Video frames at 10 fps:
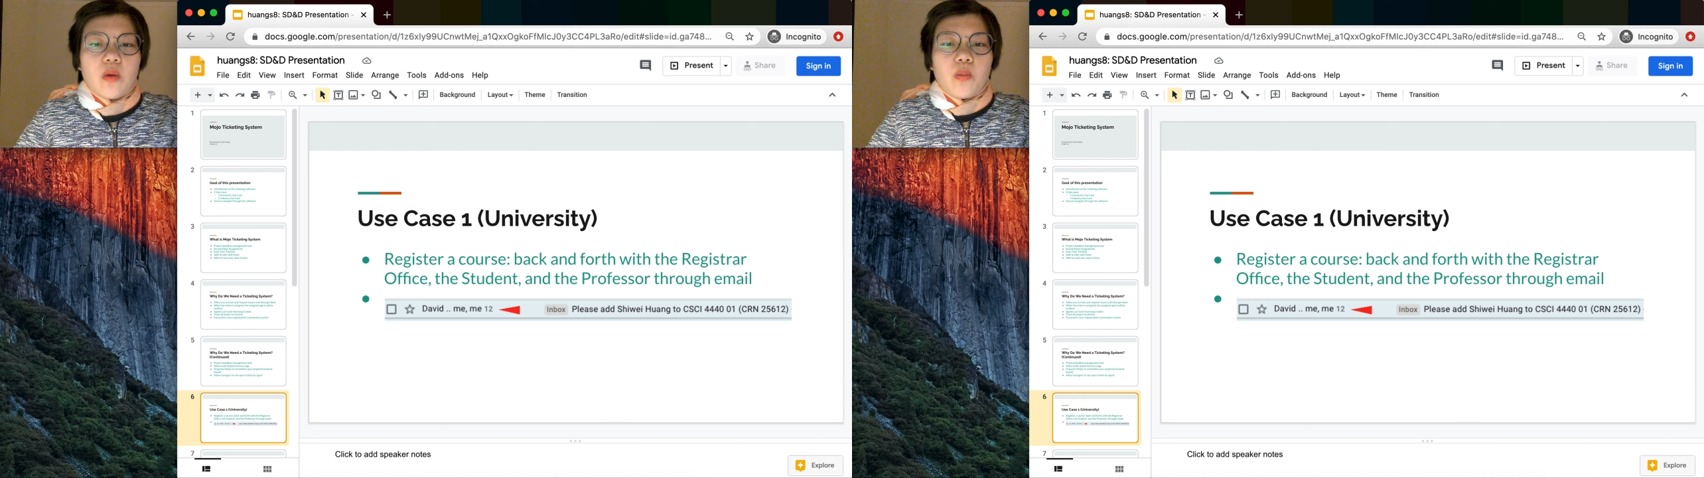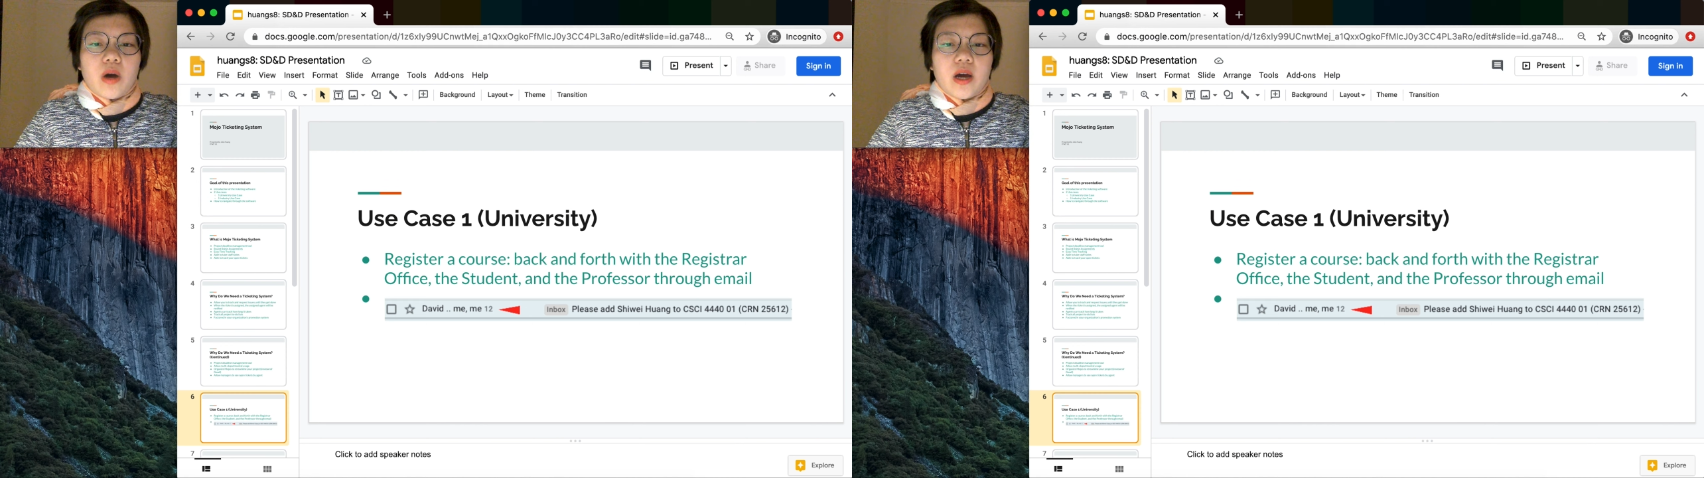
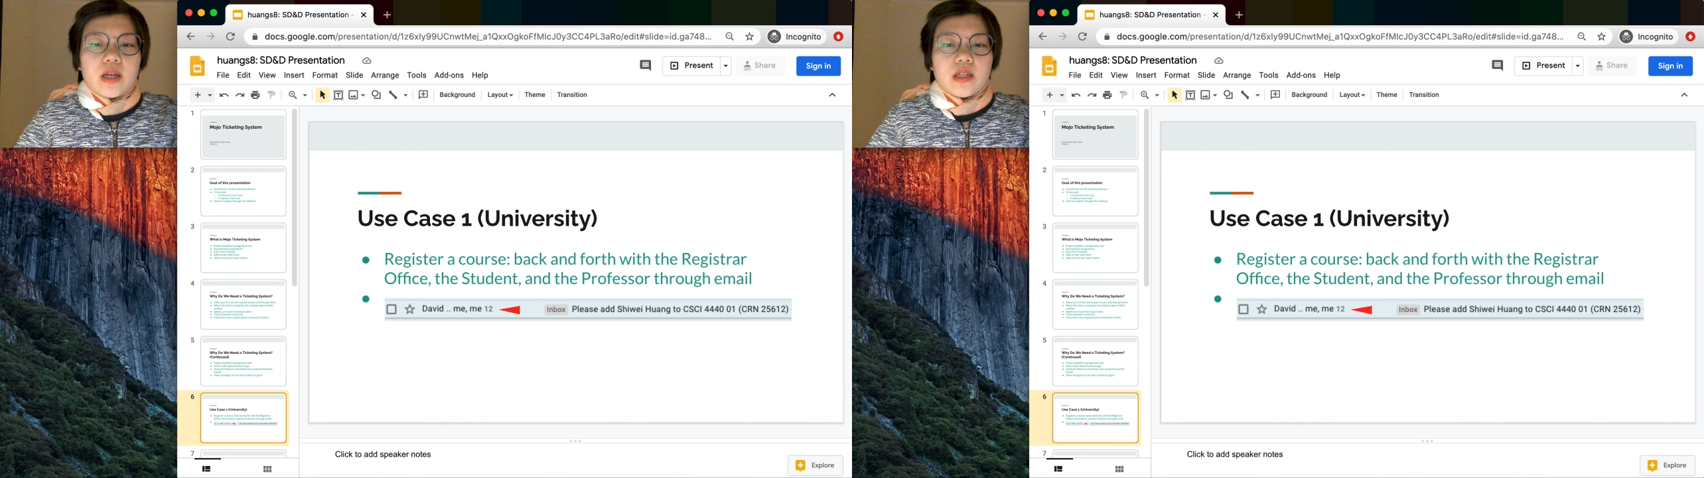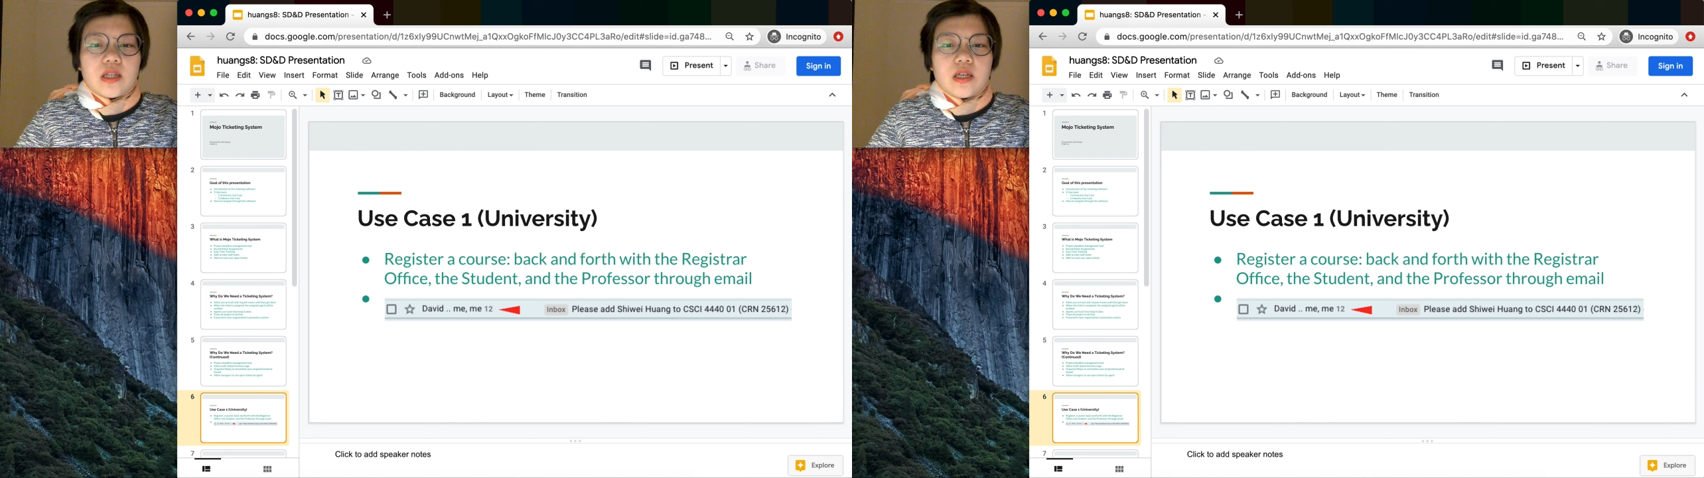by
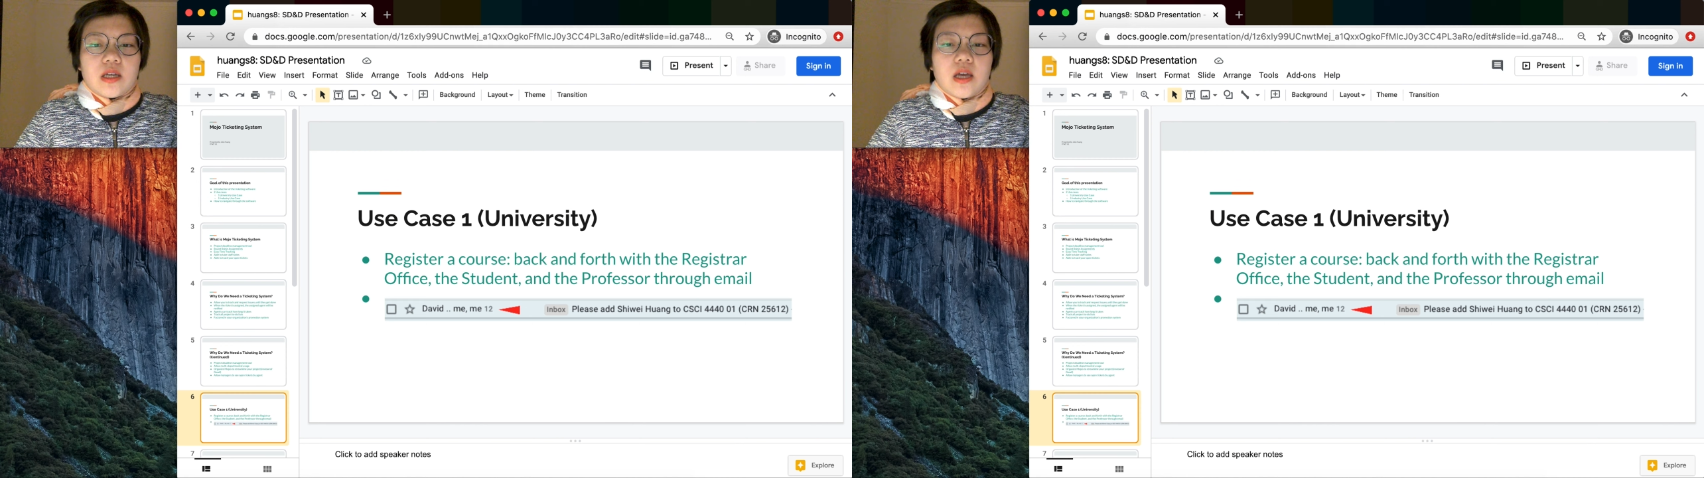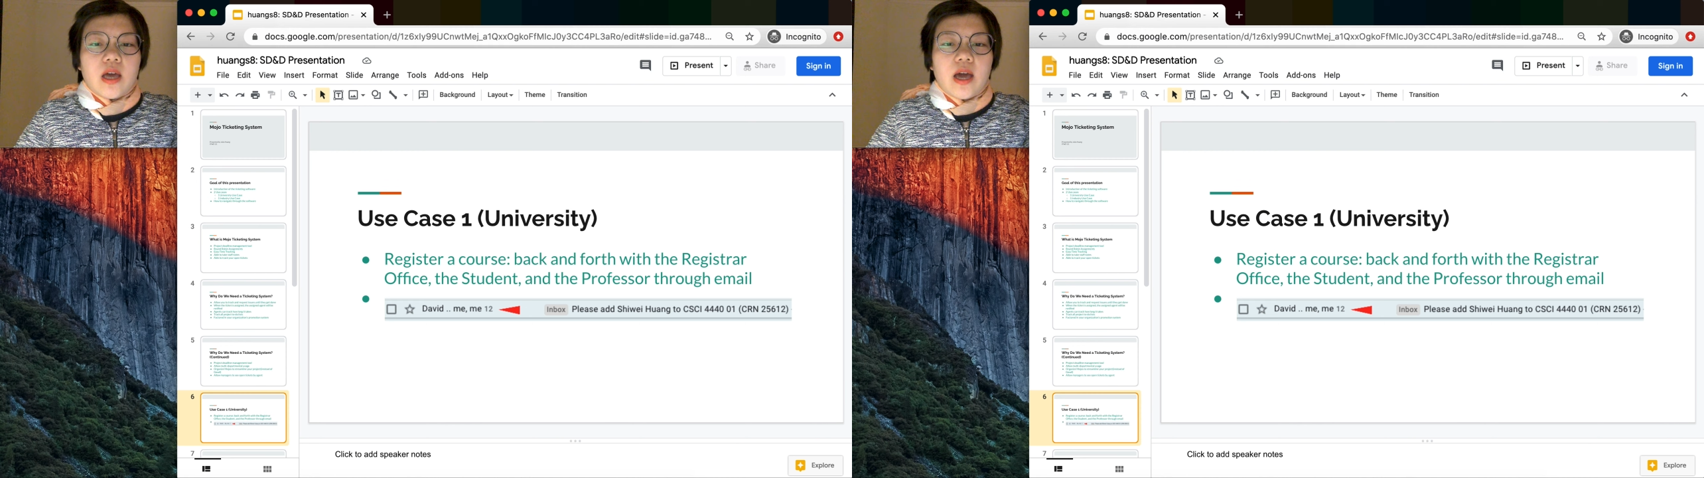
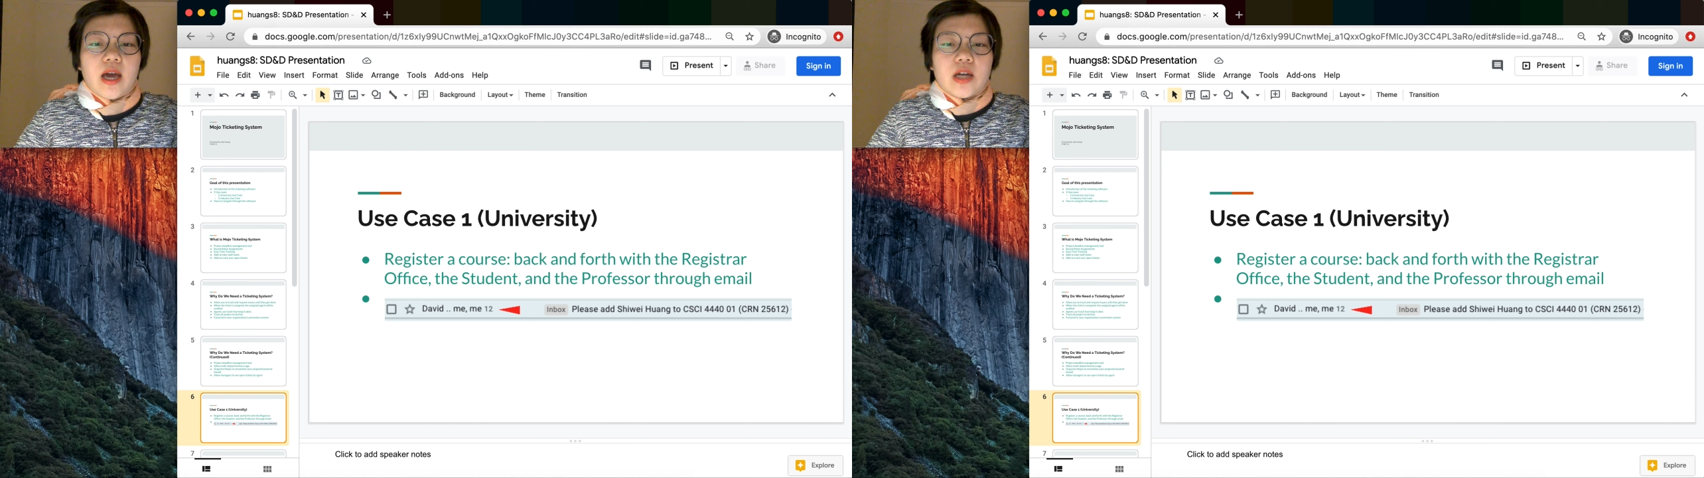the add